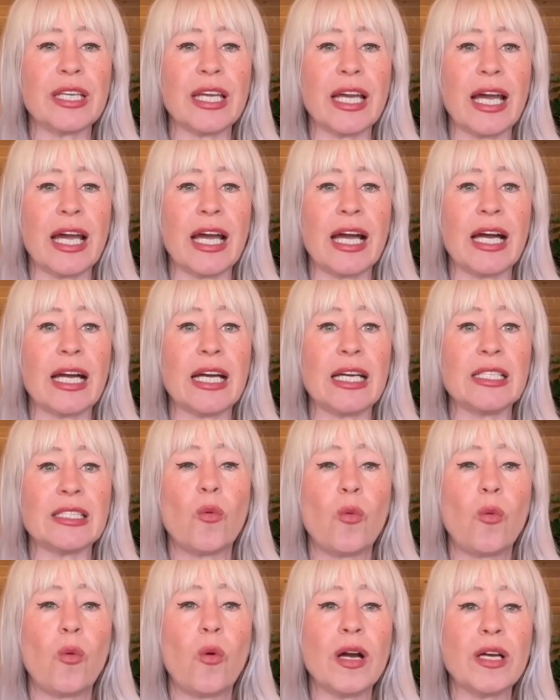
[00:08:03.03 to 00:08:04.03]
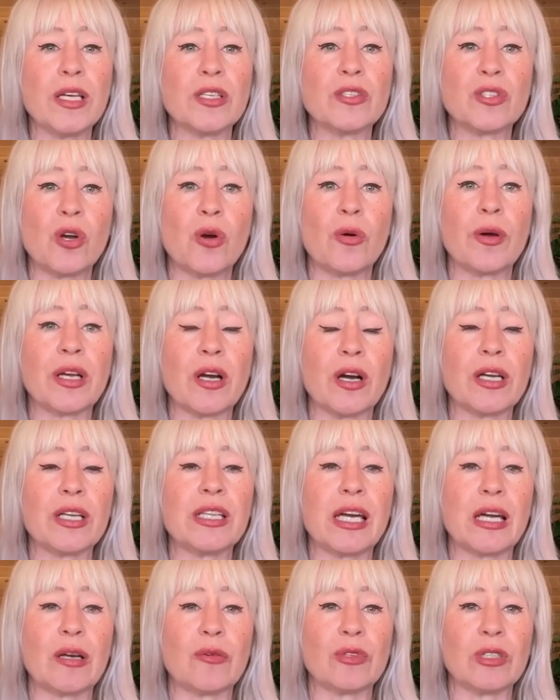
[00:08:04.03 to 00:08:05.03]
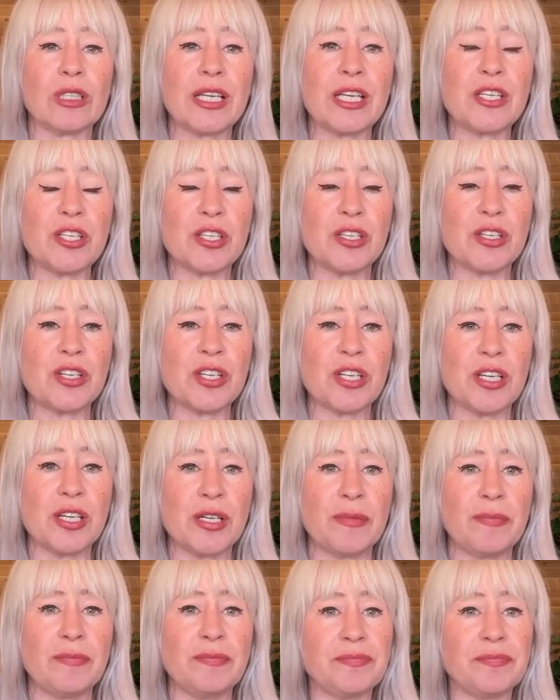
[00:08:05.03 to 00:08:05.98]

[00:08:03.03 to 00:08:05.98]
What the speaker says: at what is going on in that relationship